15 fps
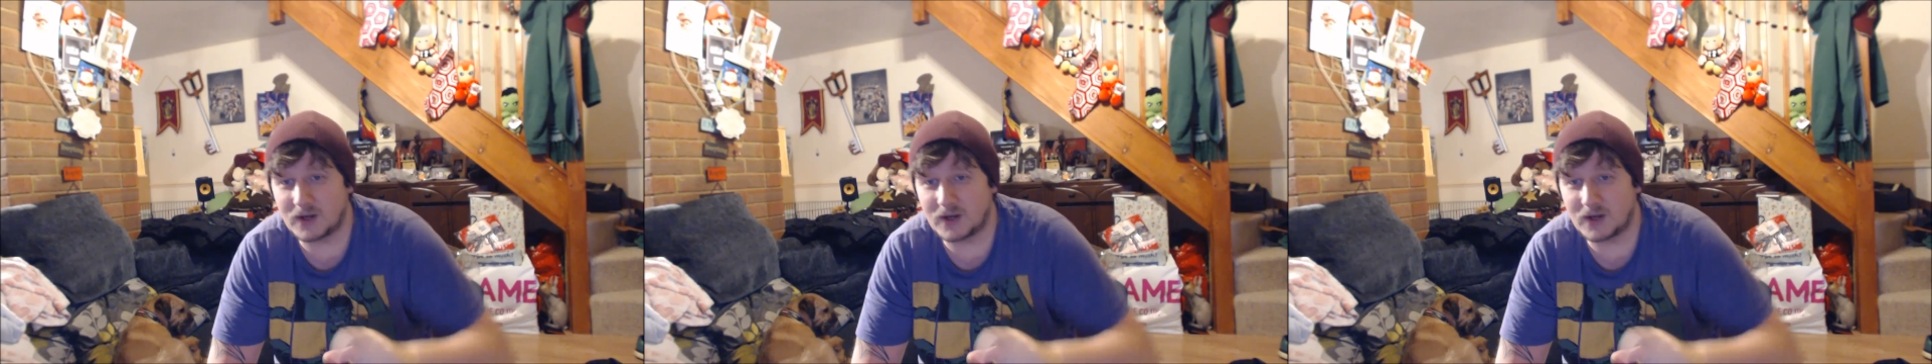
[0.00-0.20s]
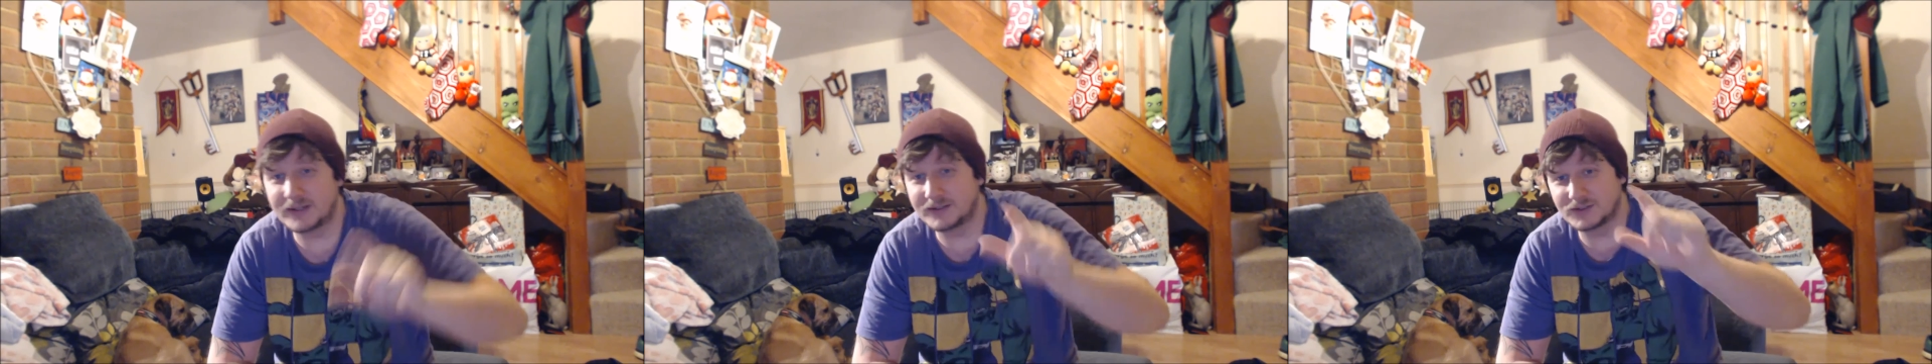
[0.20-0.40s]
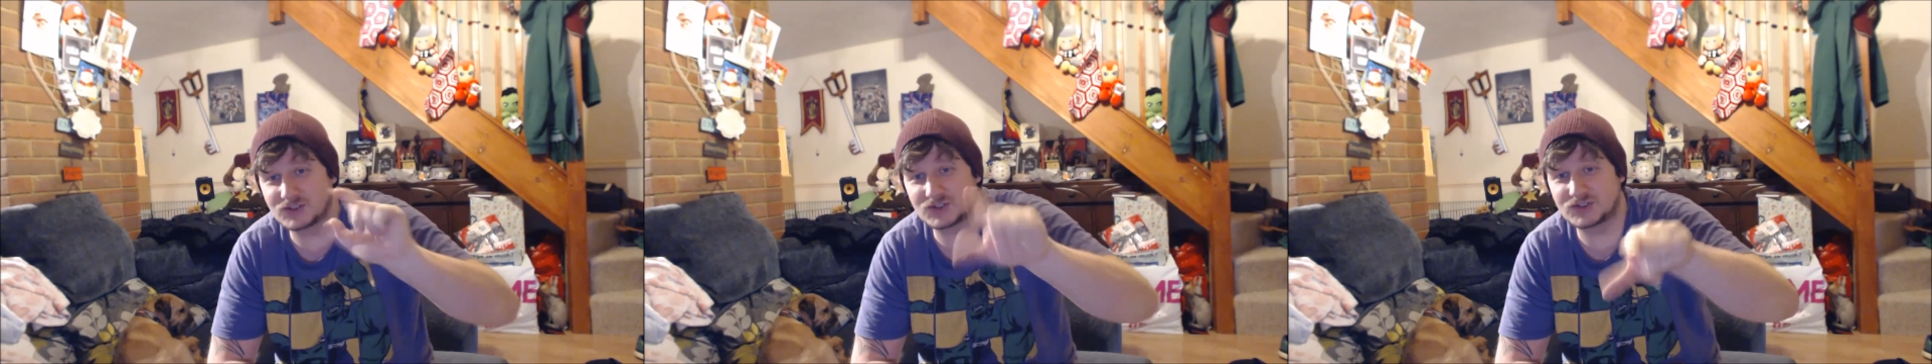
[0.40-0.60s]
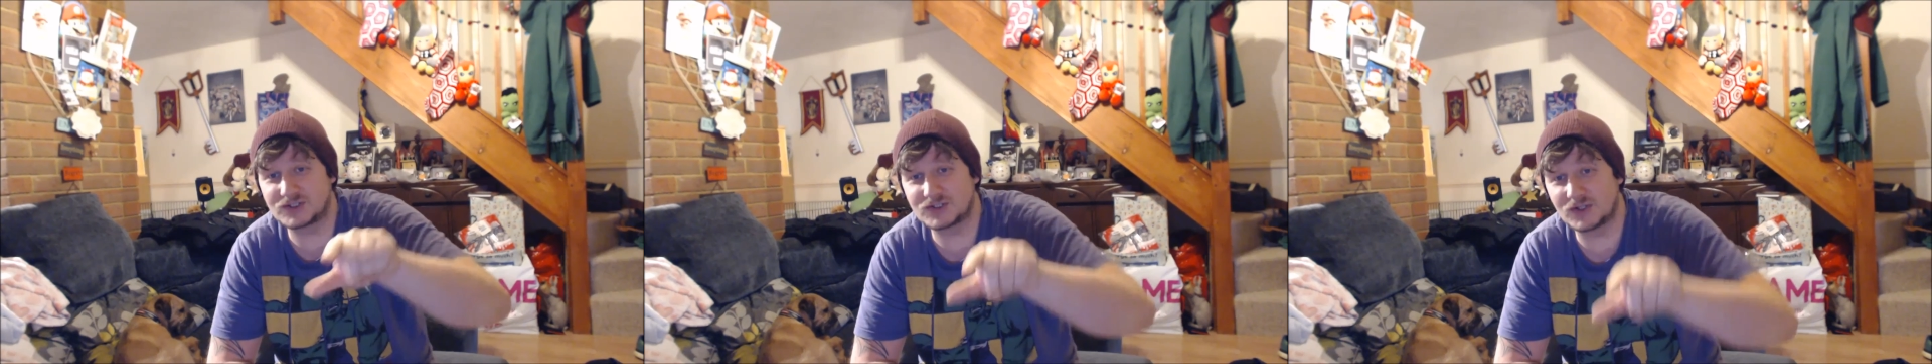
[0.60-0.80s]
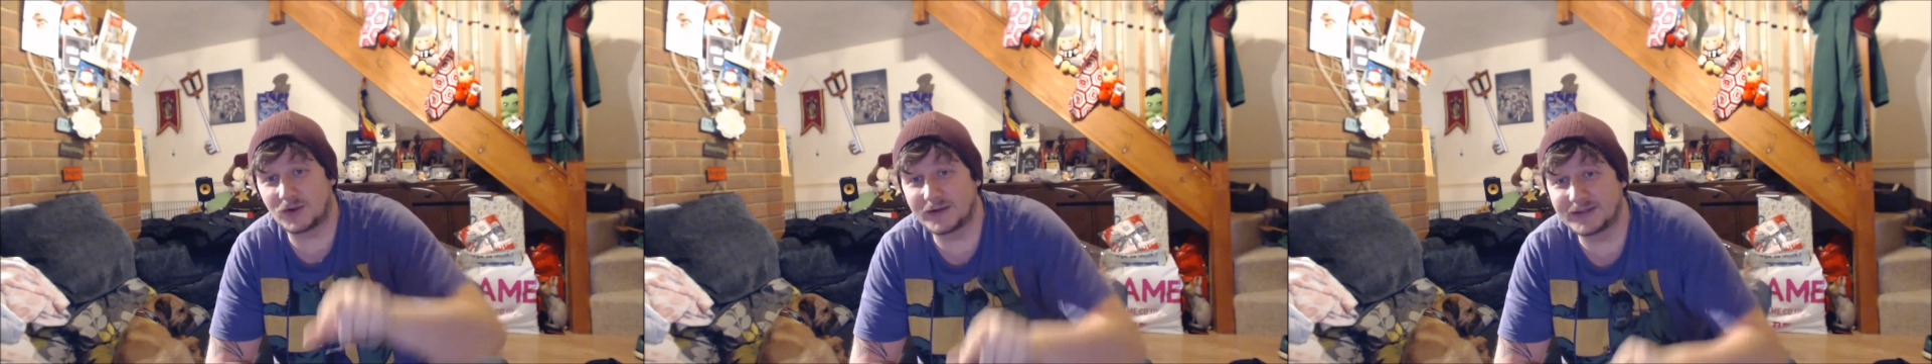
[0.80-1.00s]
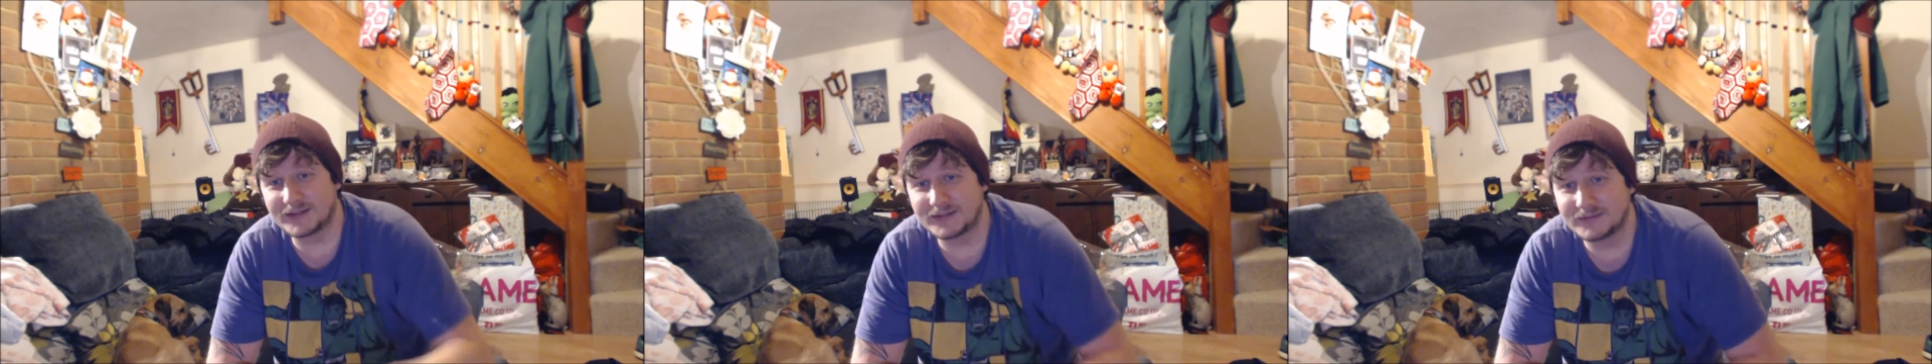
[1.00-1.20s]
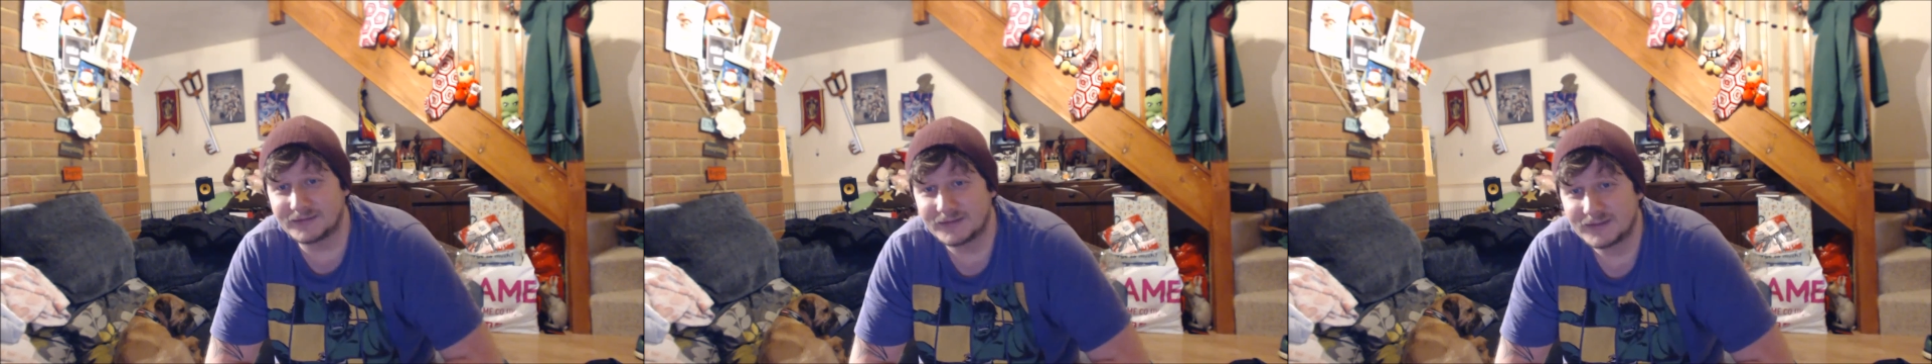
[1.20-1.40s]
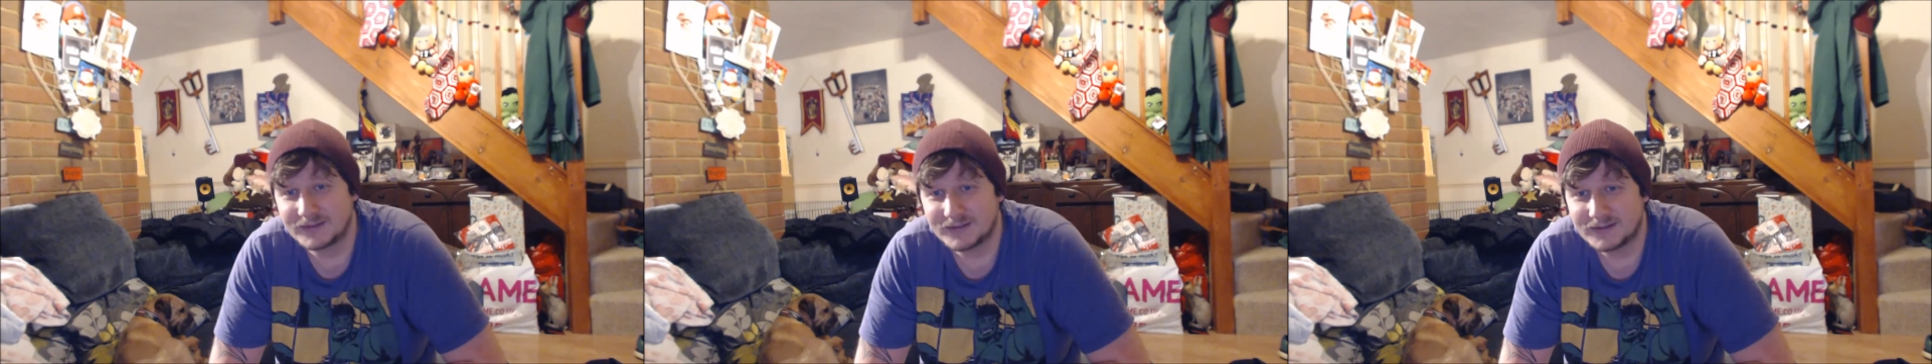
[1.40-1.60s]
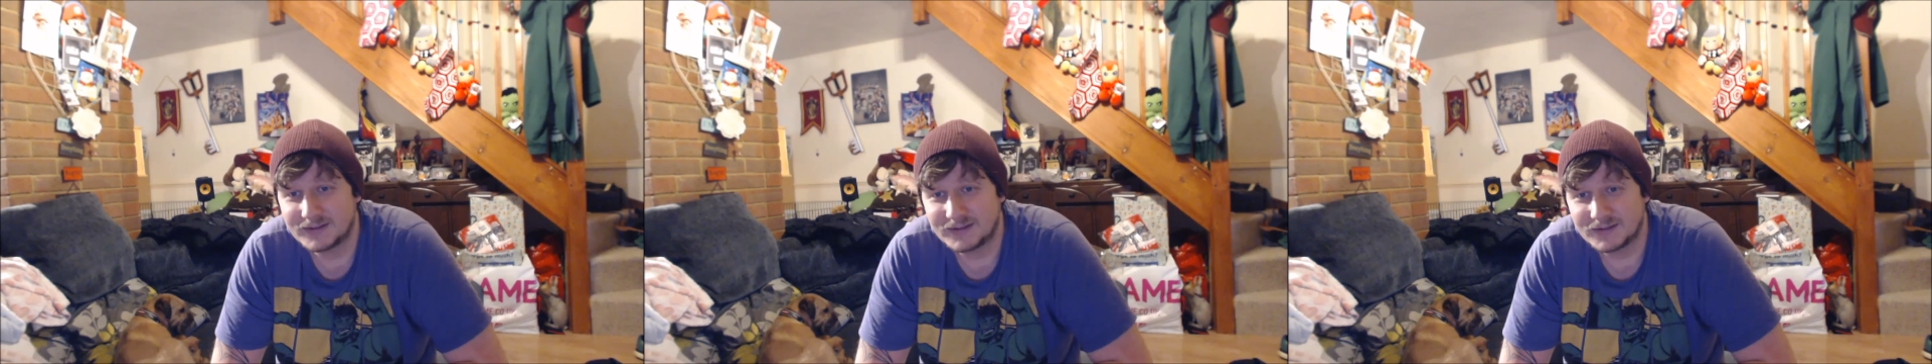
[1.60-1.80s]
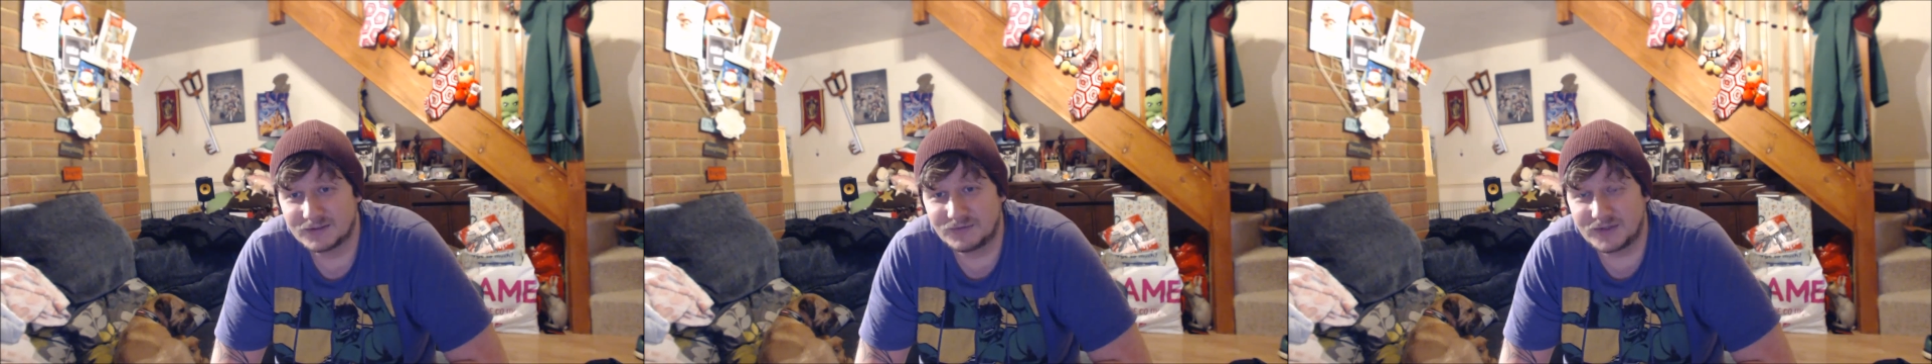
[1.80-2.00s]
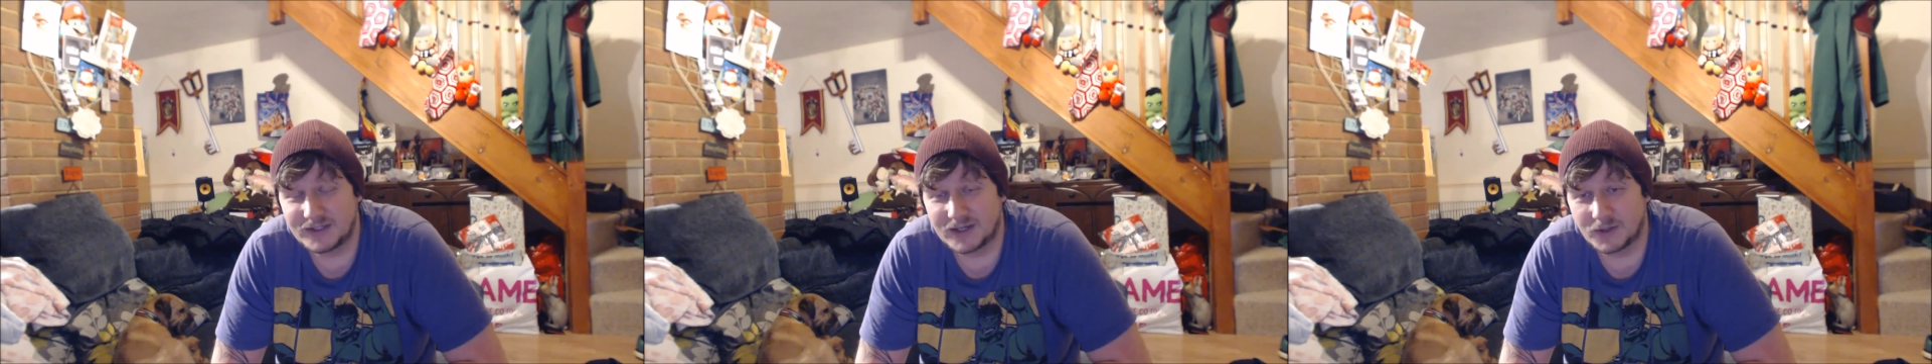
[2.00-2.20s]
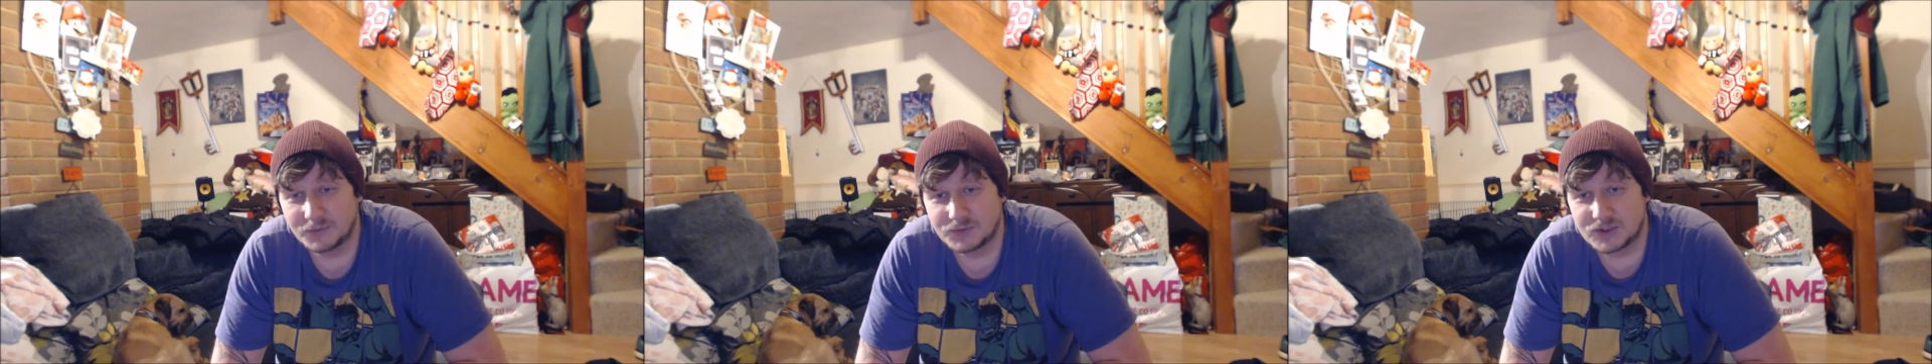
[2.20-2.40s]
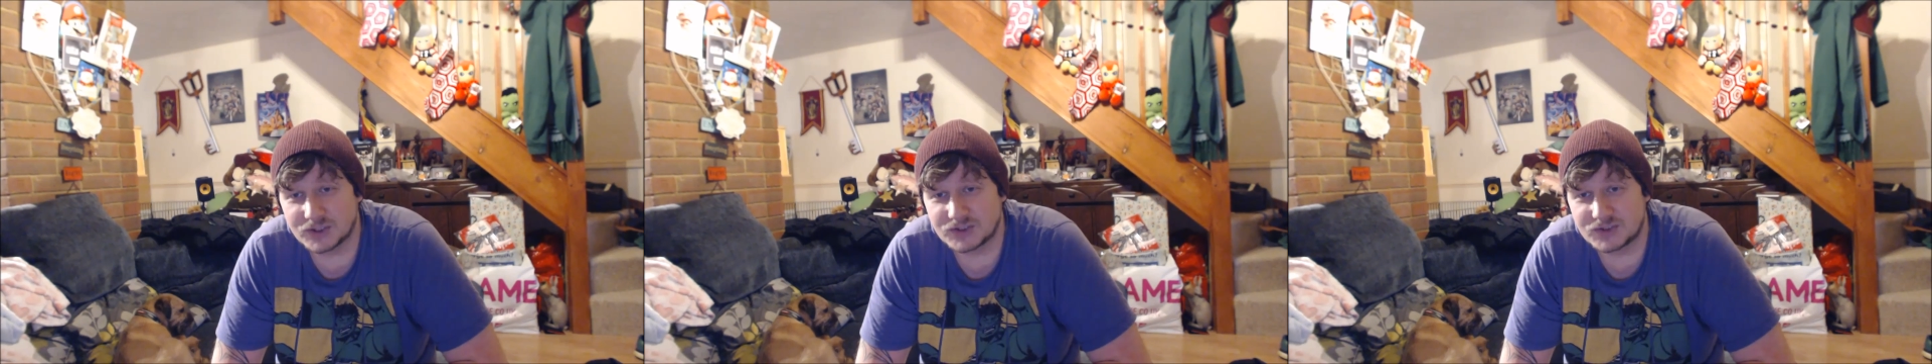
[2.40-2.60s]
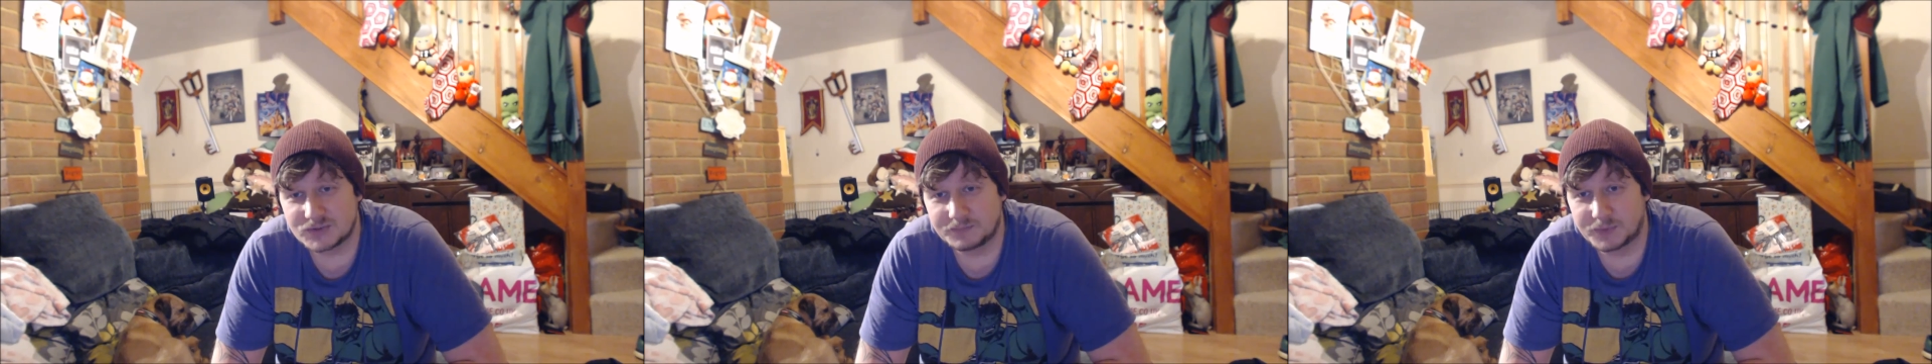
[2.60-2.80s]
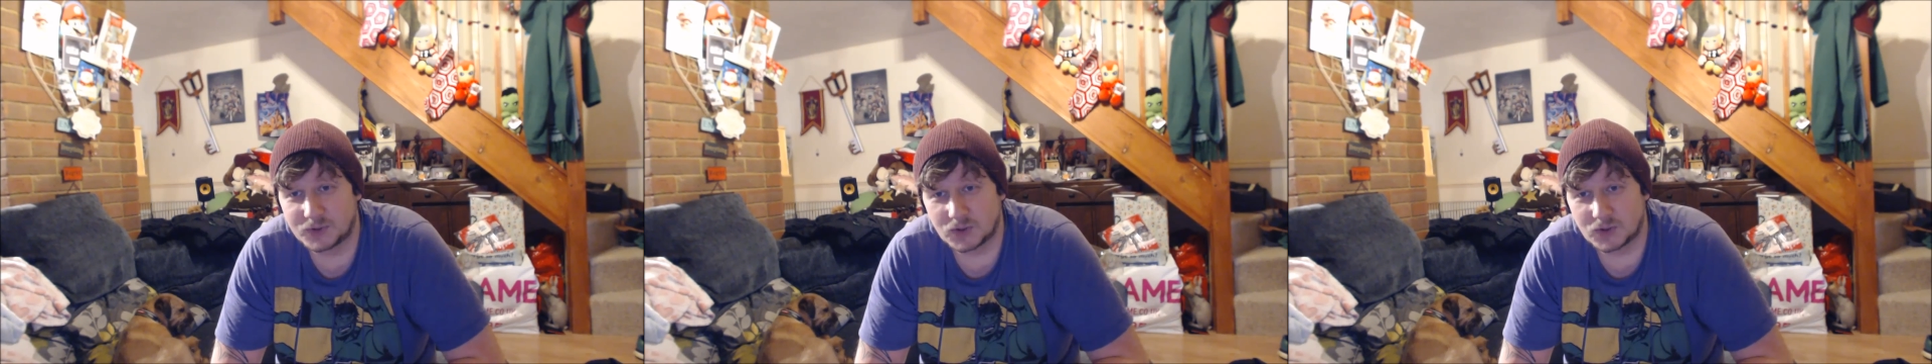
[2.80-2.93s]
coming in and just disliking the video just